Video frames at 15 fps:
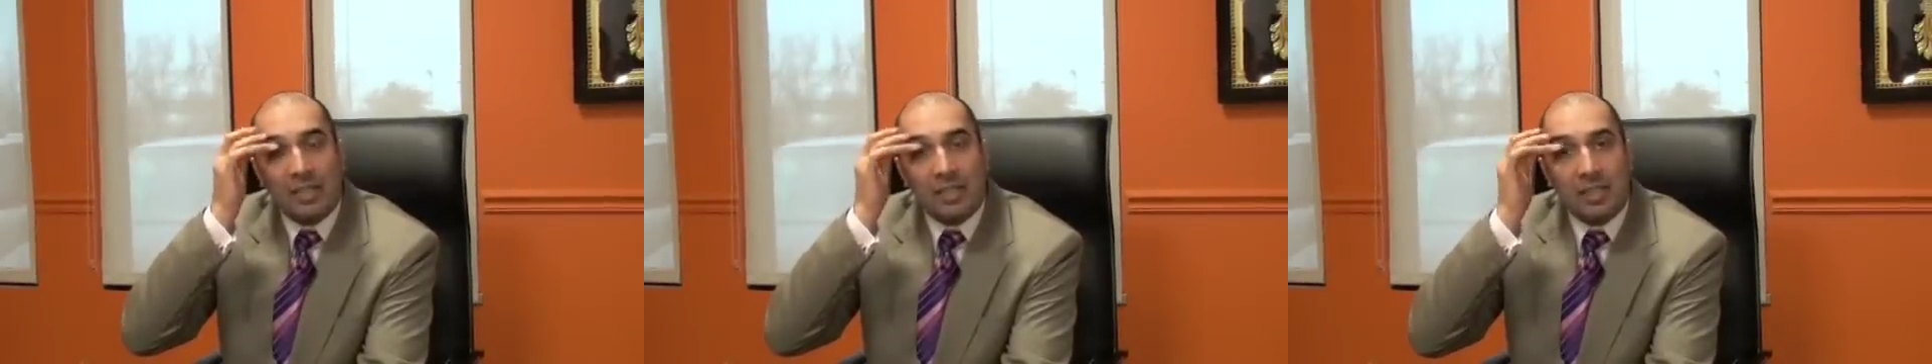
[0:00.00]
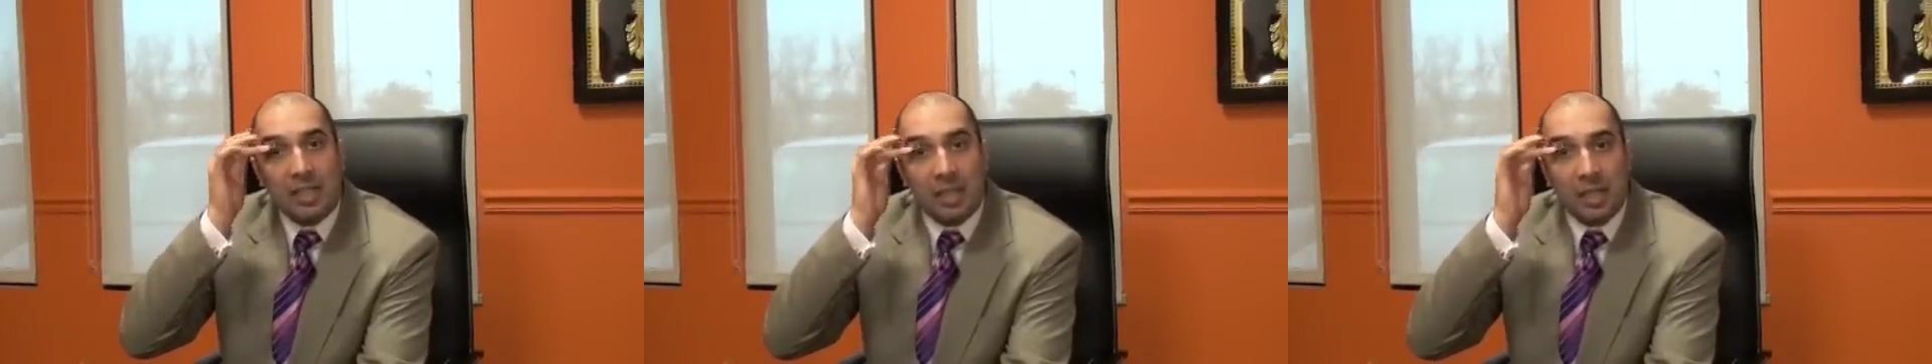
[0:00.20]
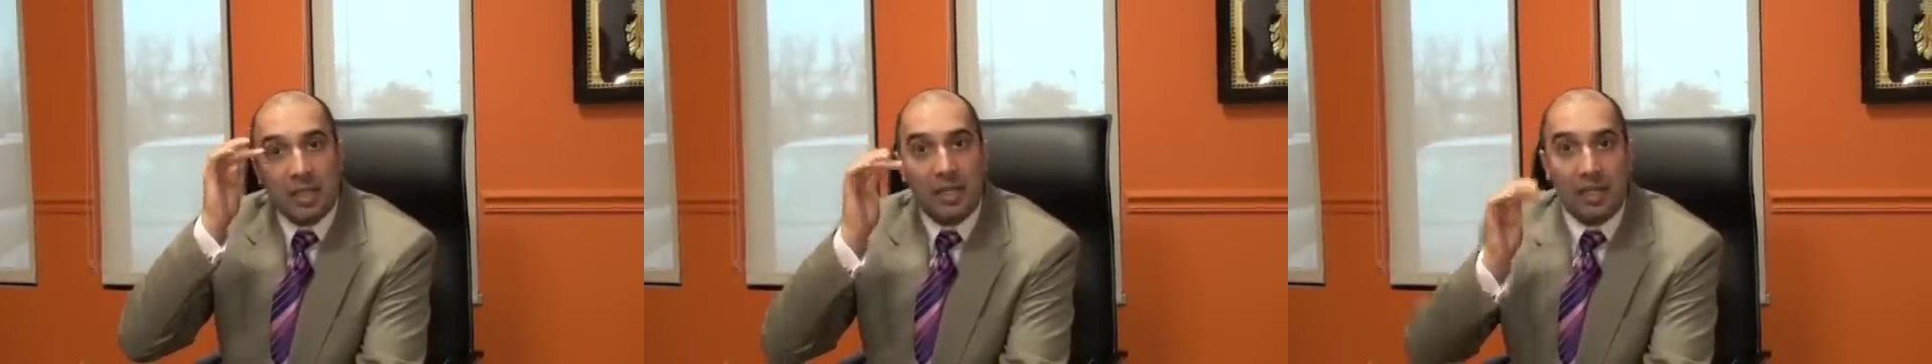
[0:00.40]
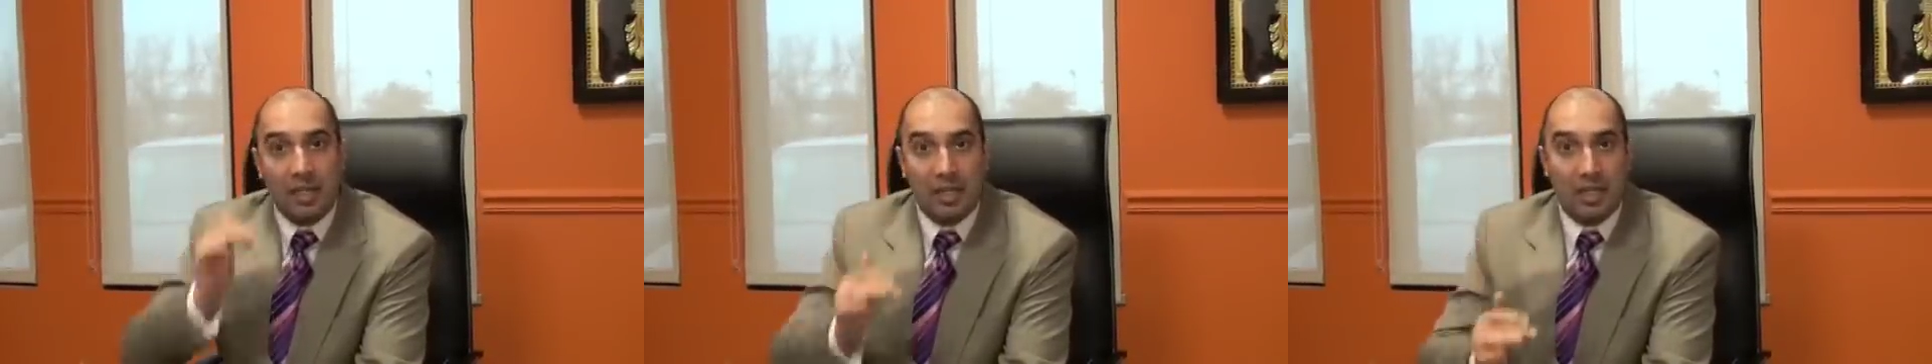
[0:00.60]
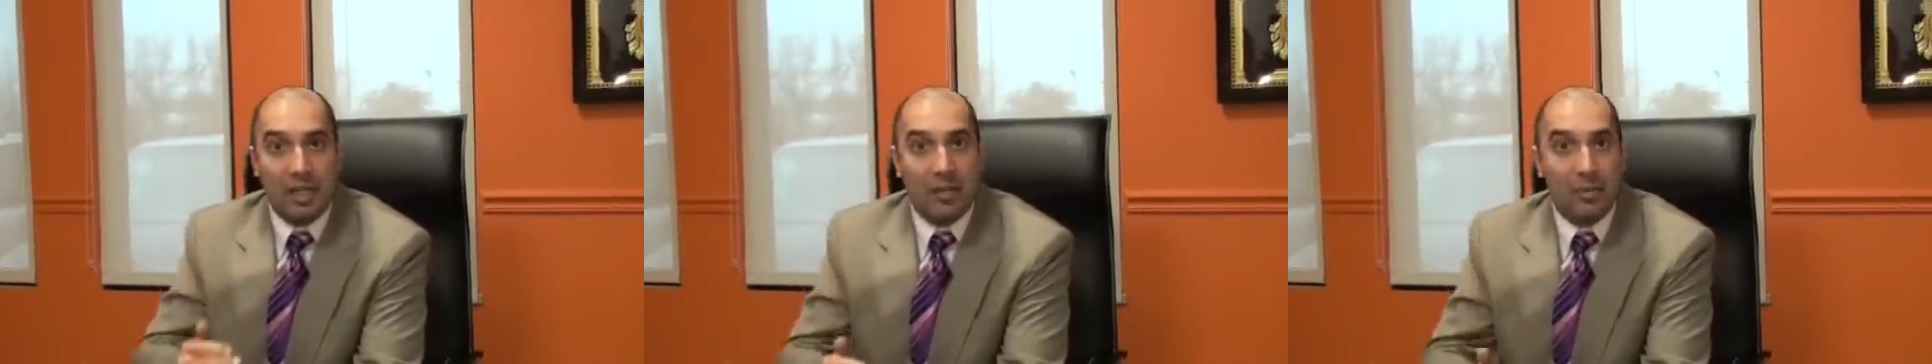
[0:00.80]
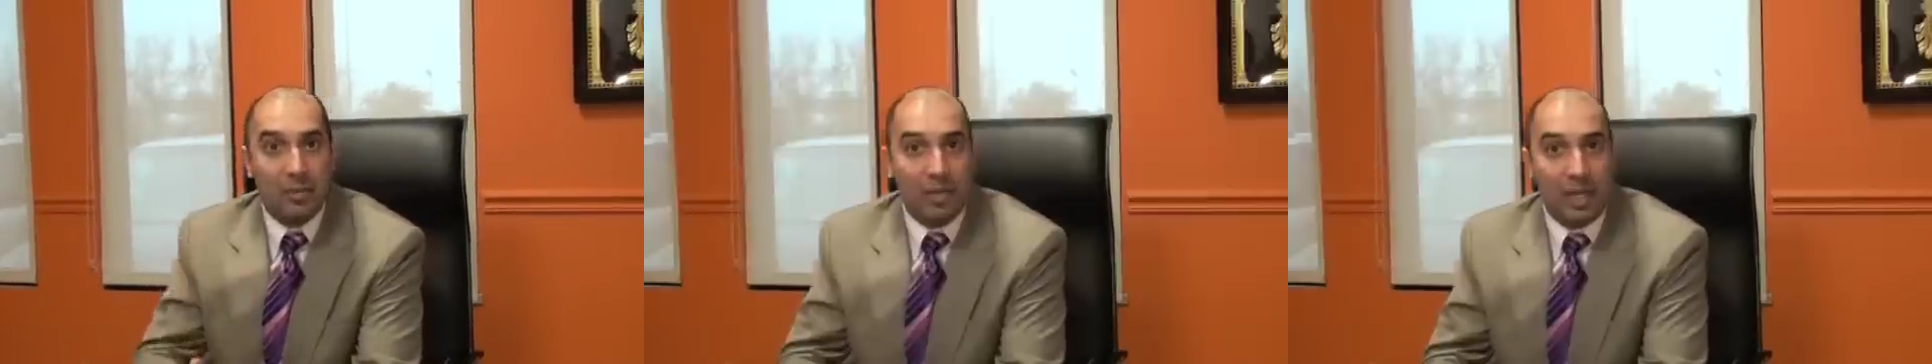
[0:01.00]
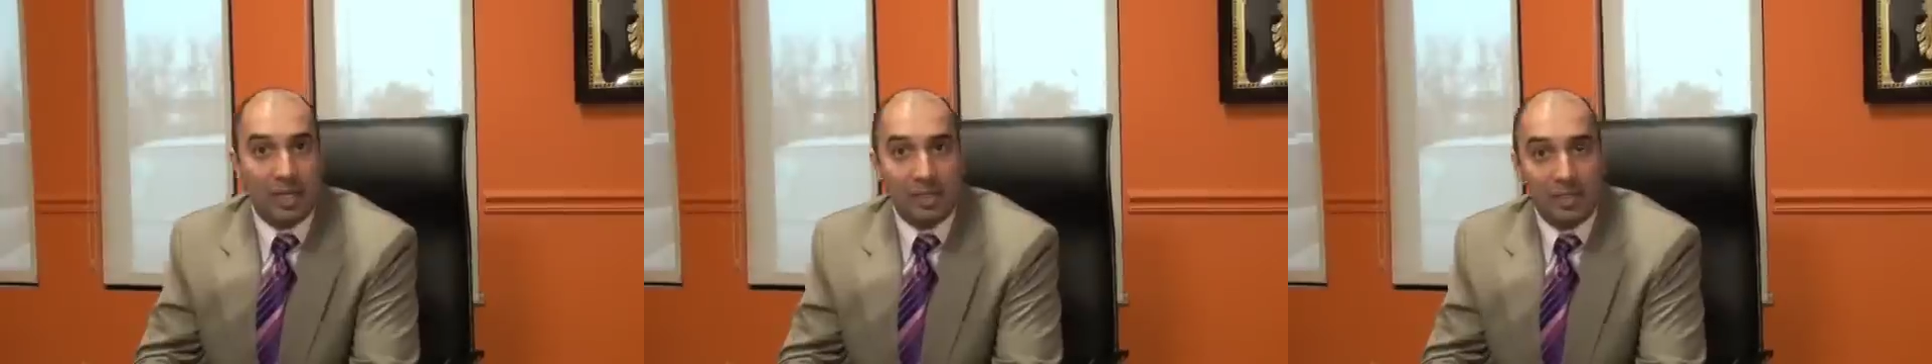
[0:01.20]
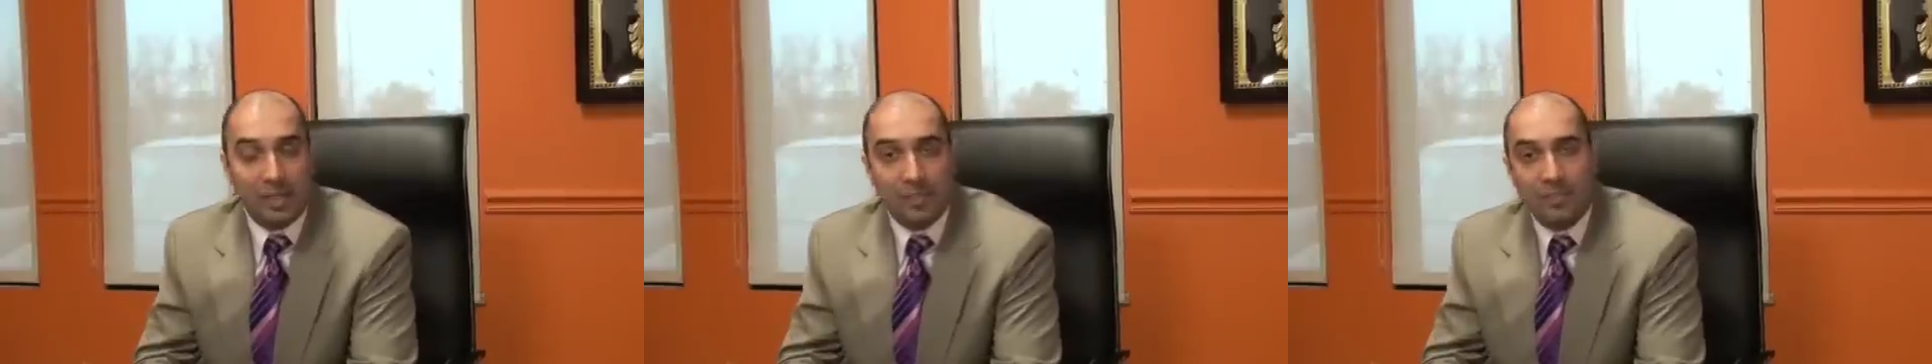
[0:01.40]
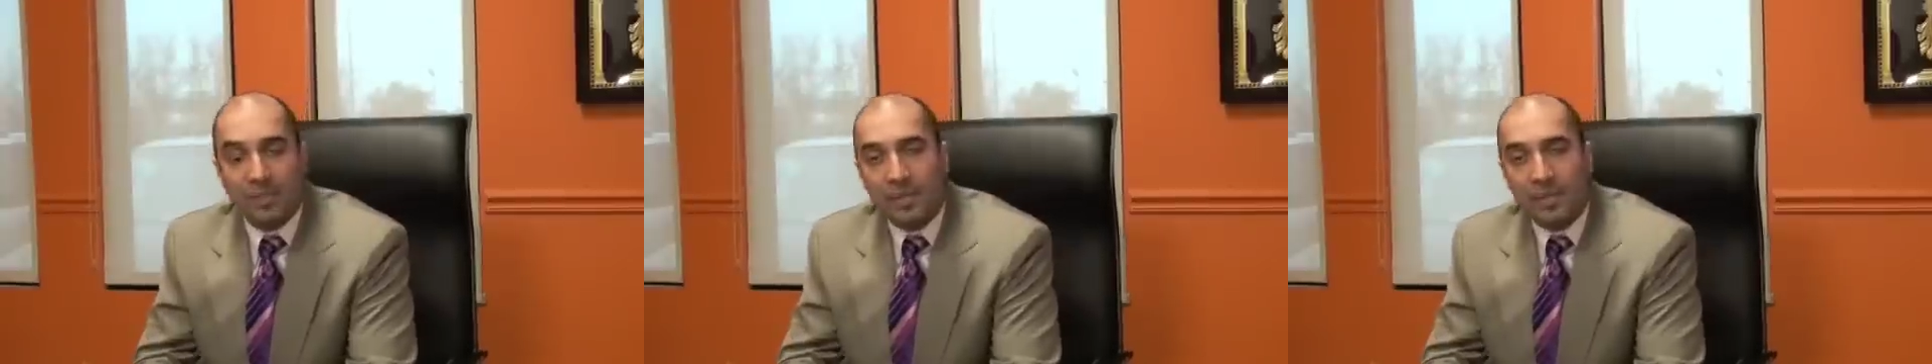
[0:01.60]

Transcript: skin in the upper eyelid.